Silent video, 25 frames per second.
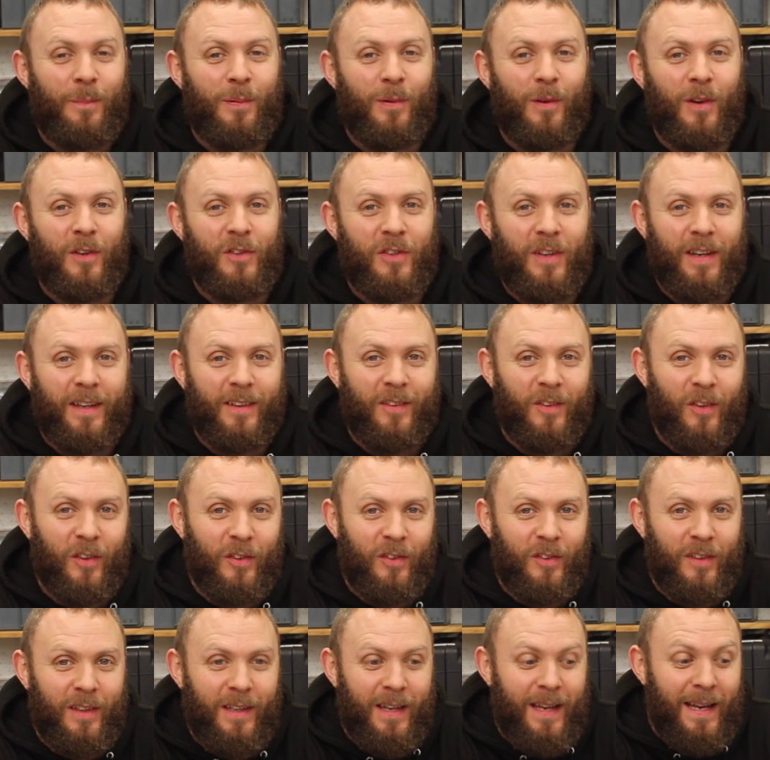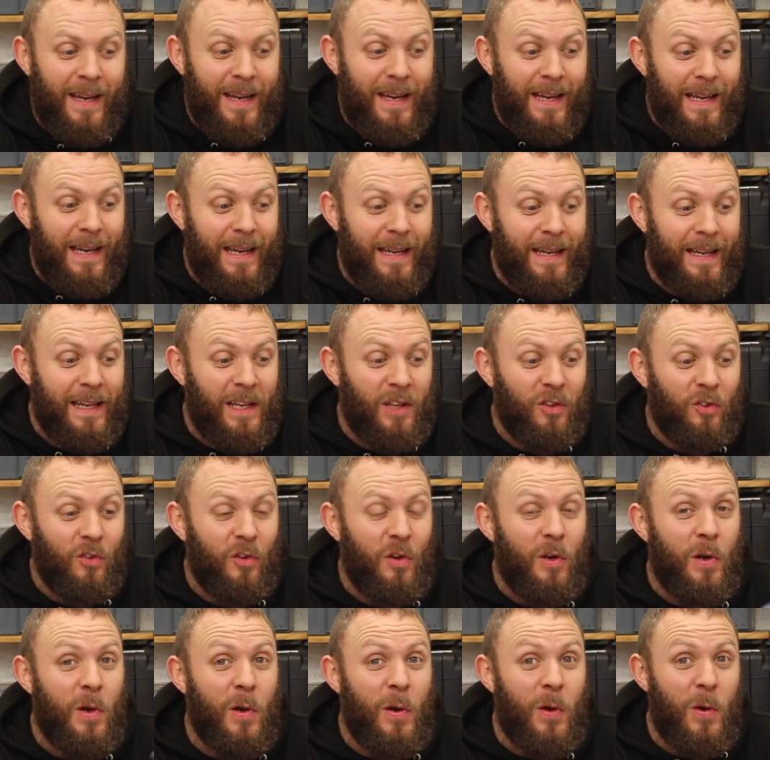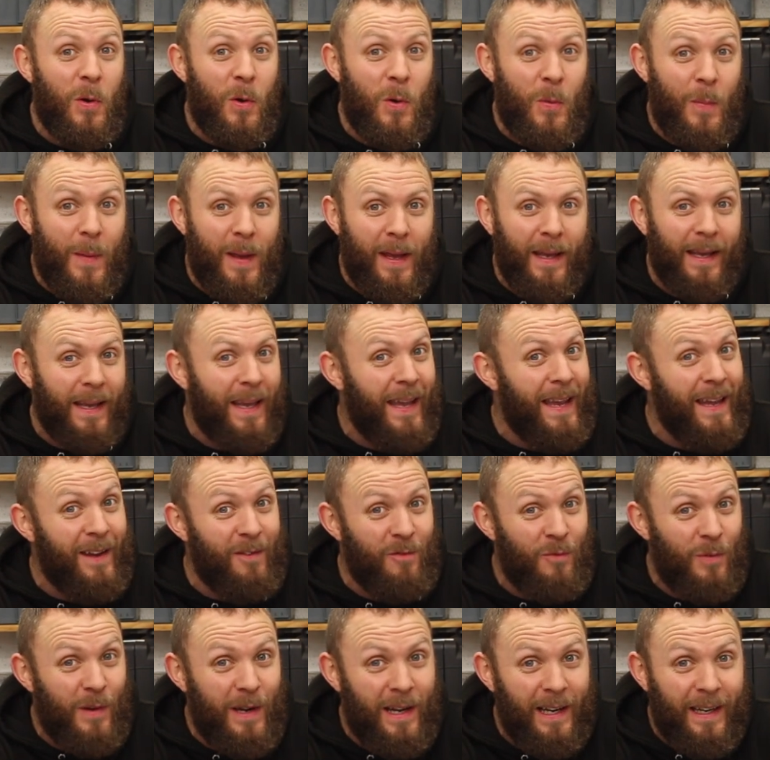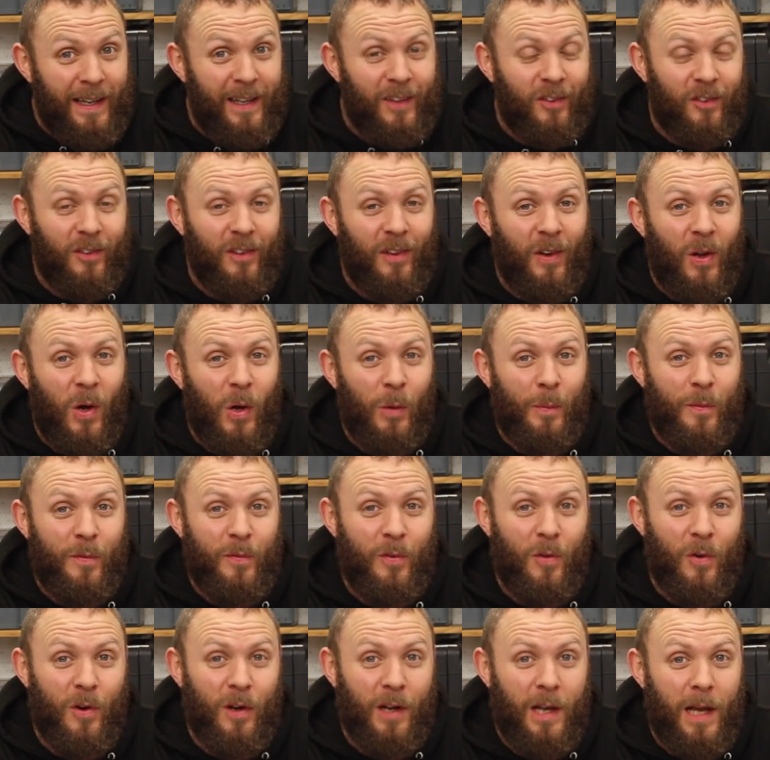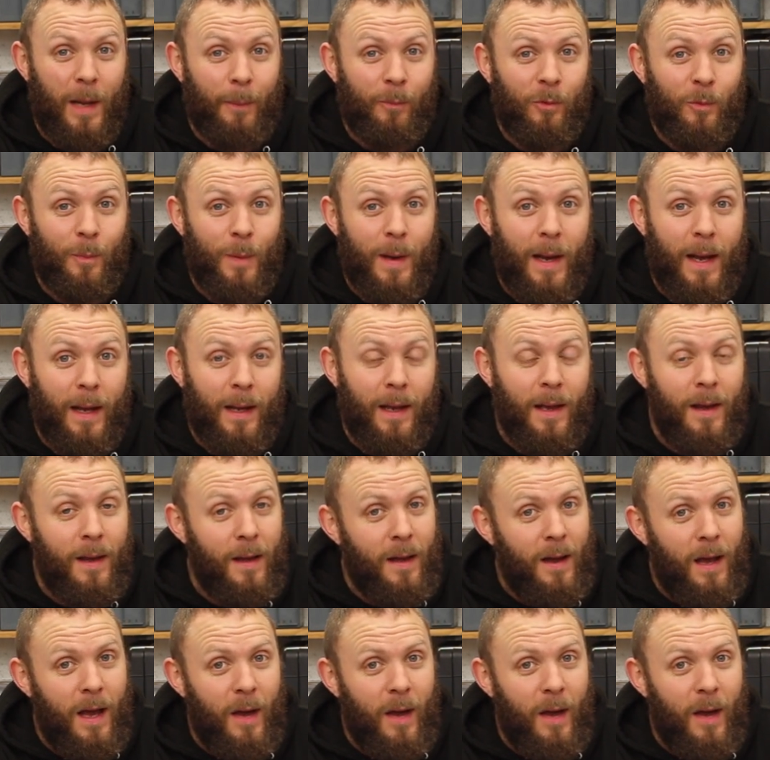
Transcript: Project Austin Healey is looming. It really isn't long before it comes back.